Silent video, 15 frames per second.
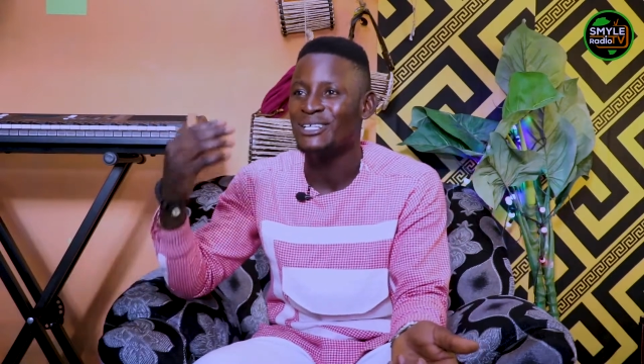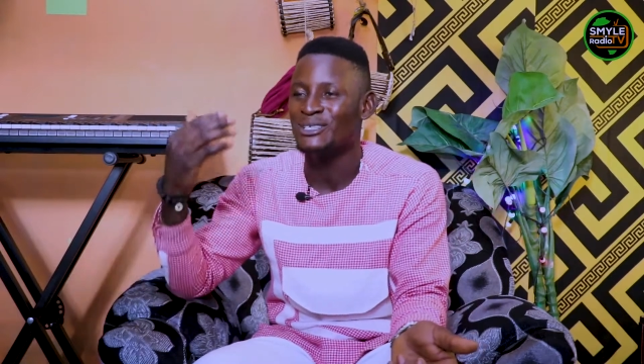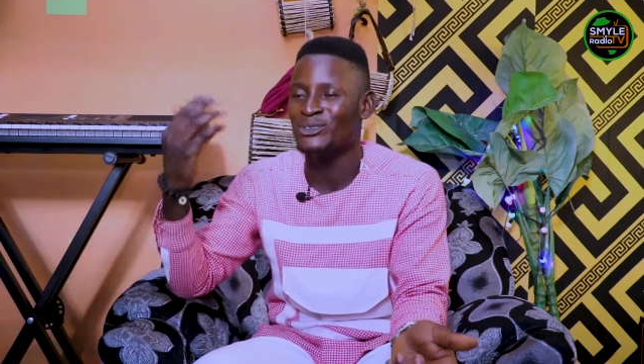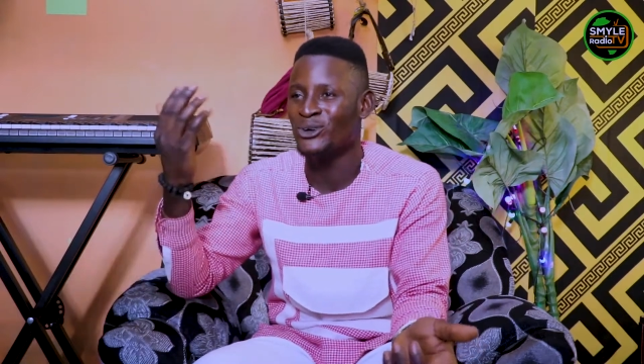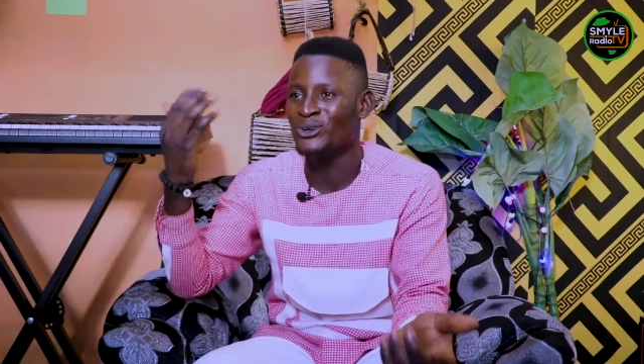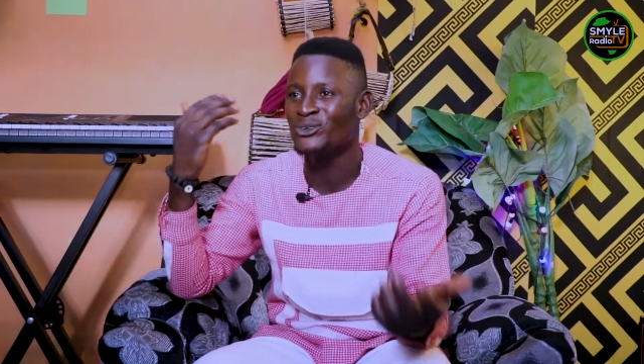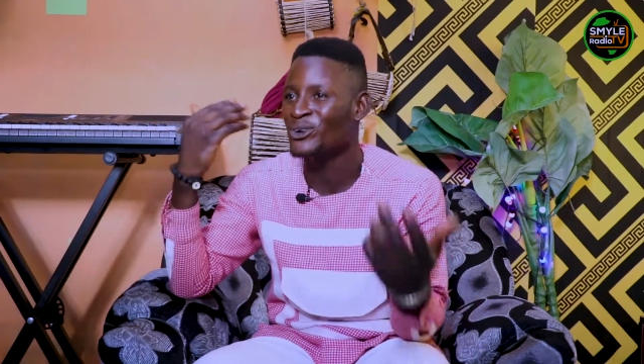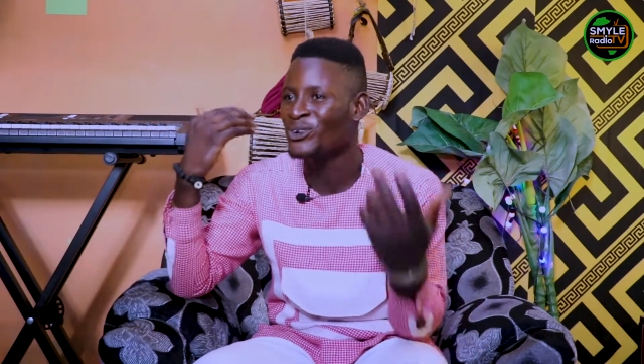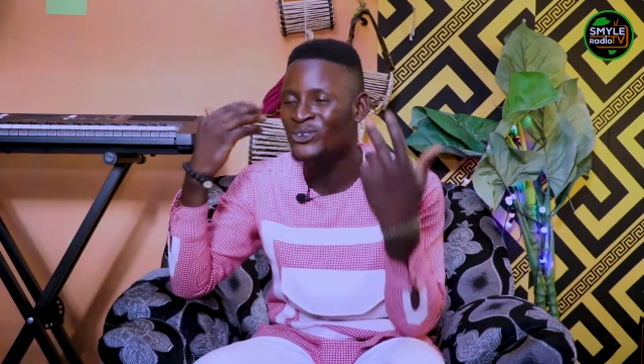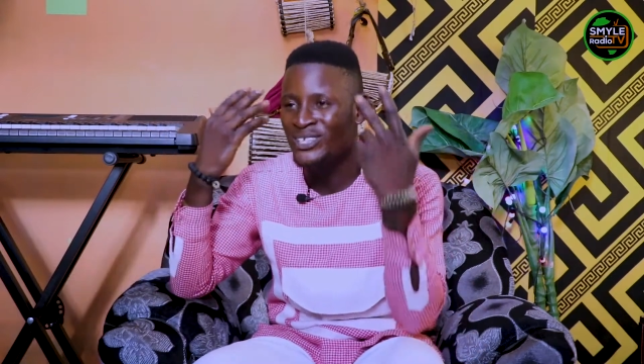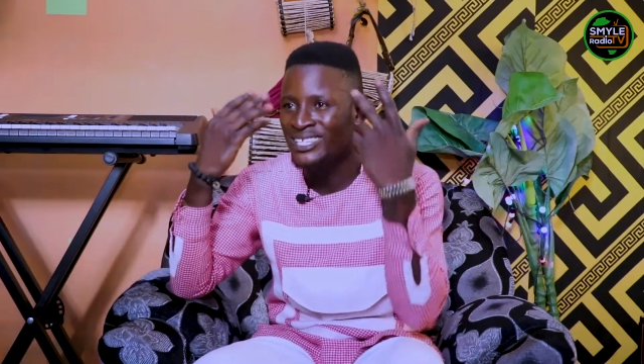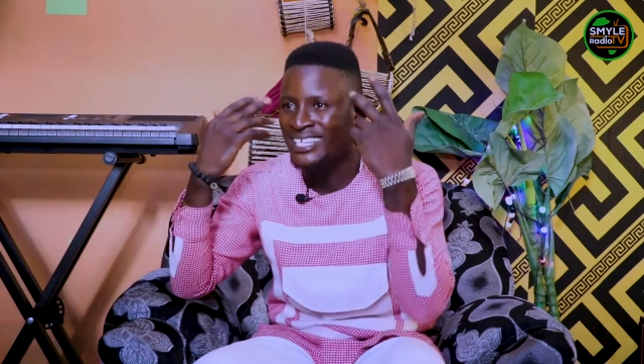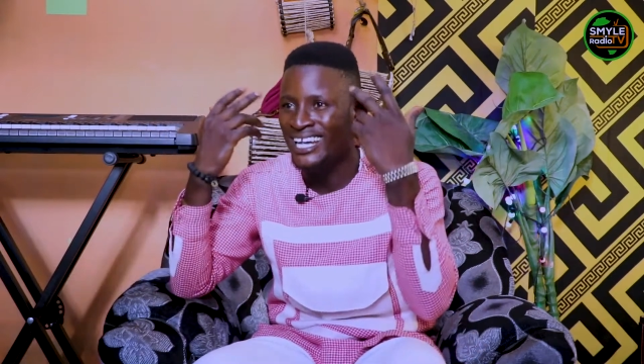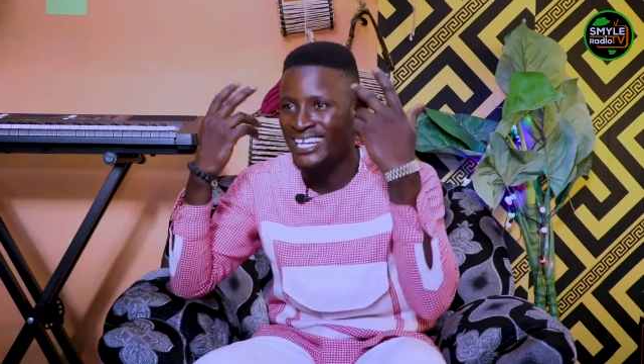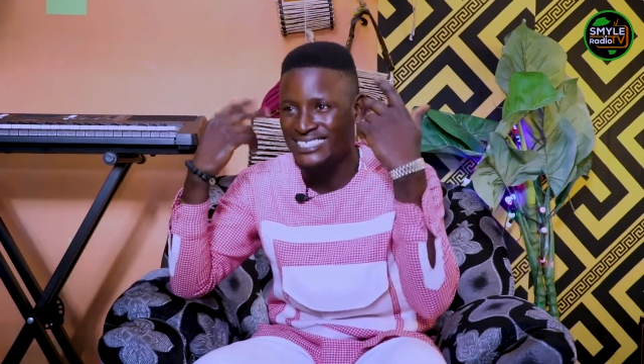not
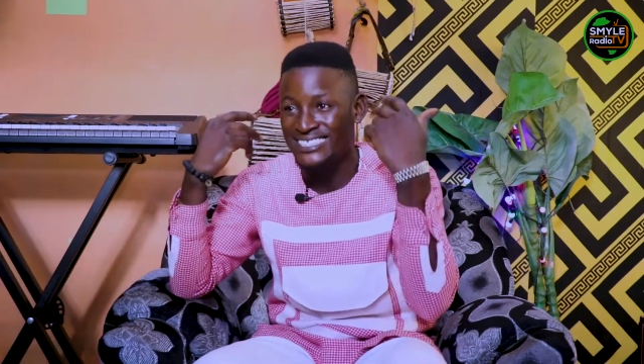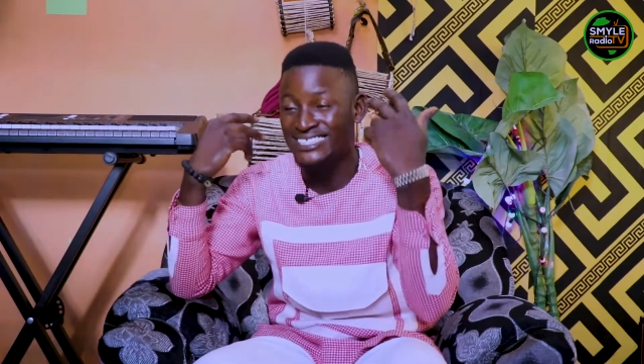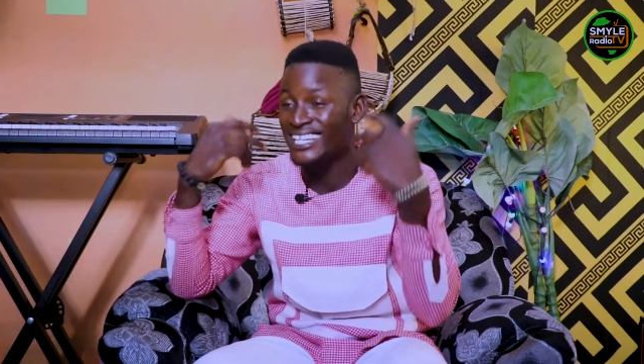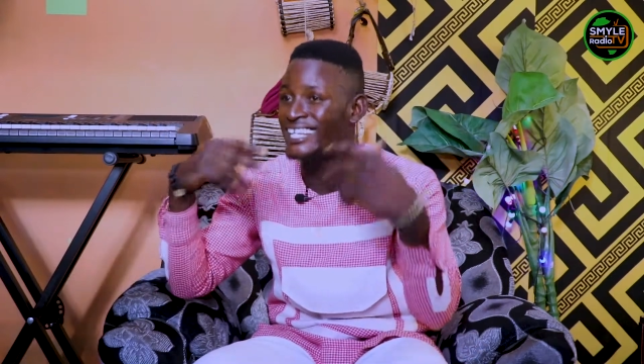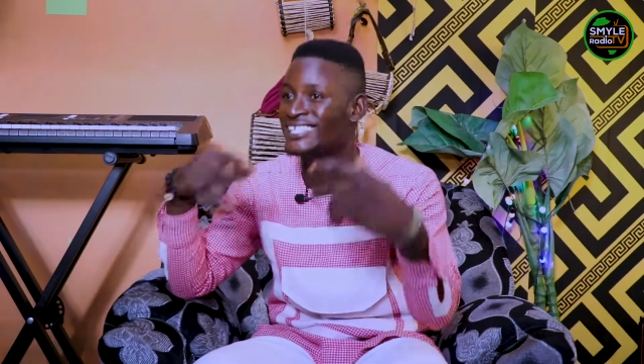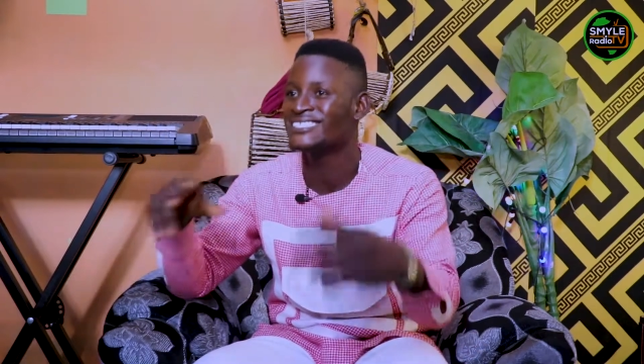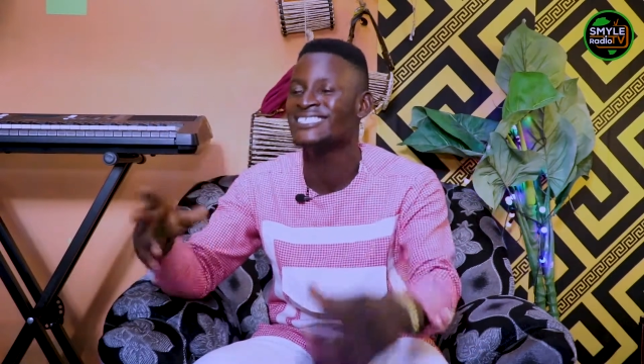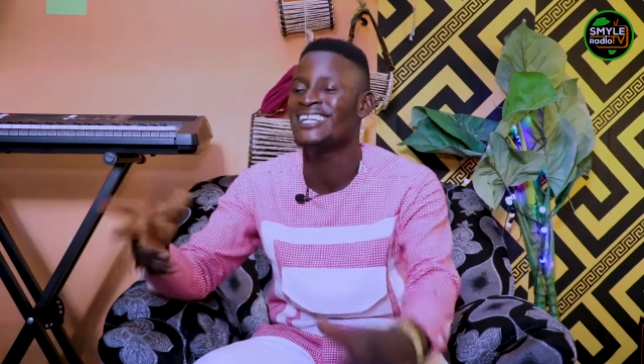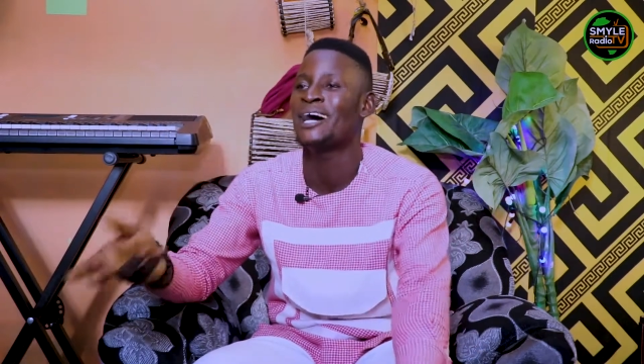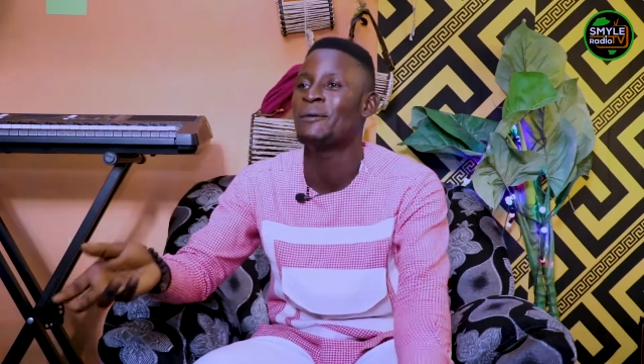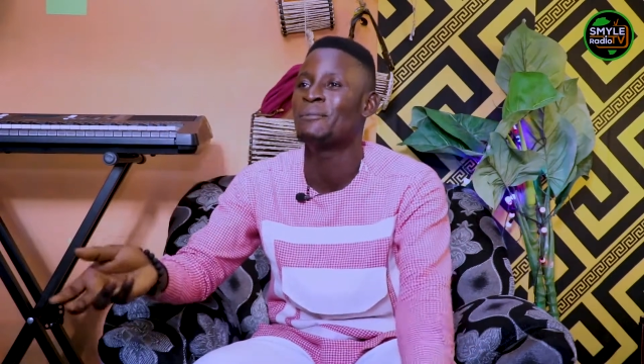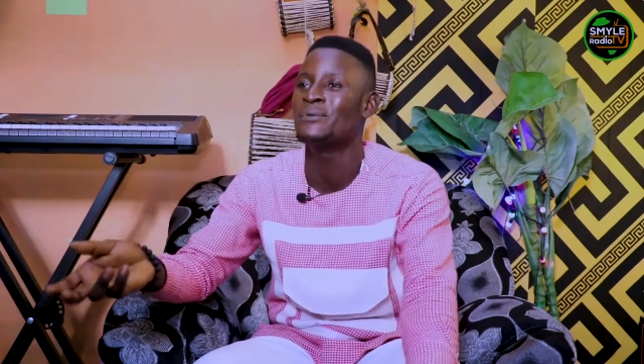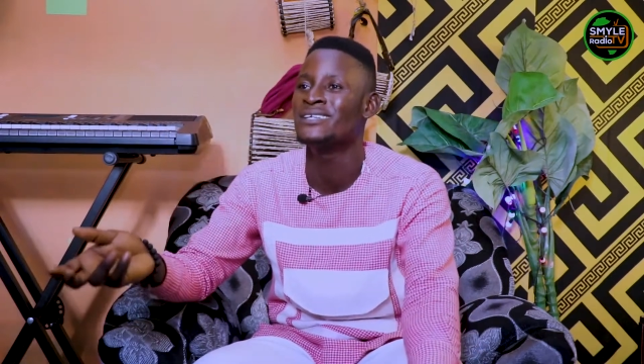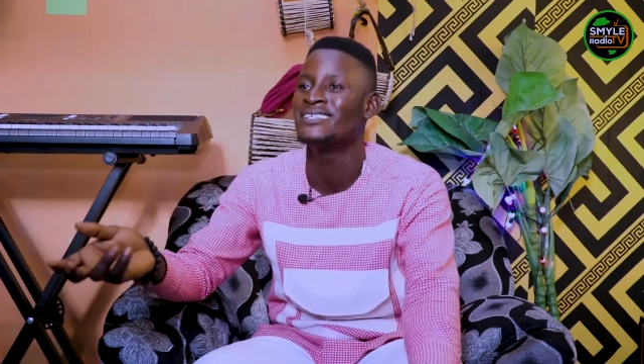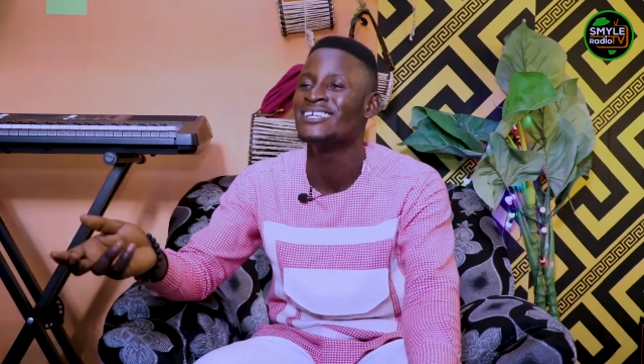knowing that it's entering our
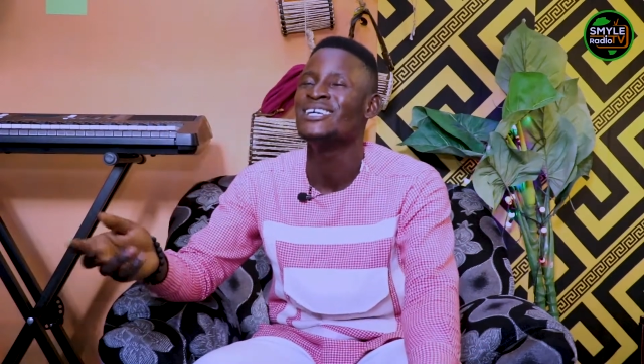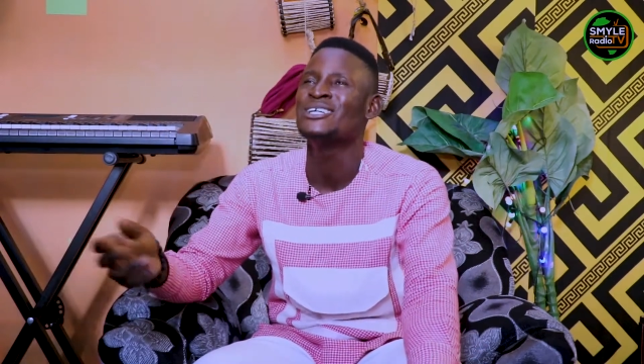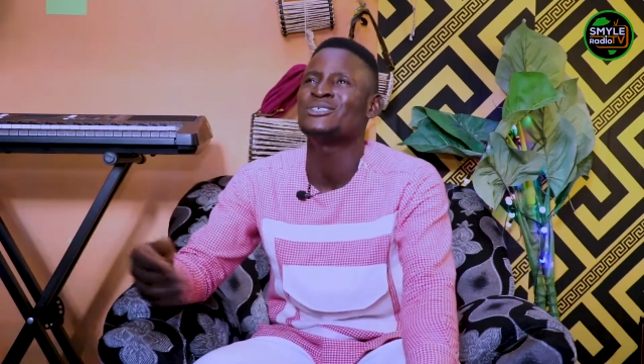brain.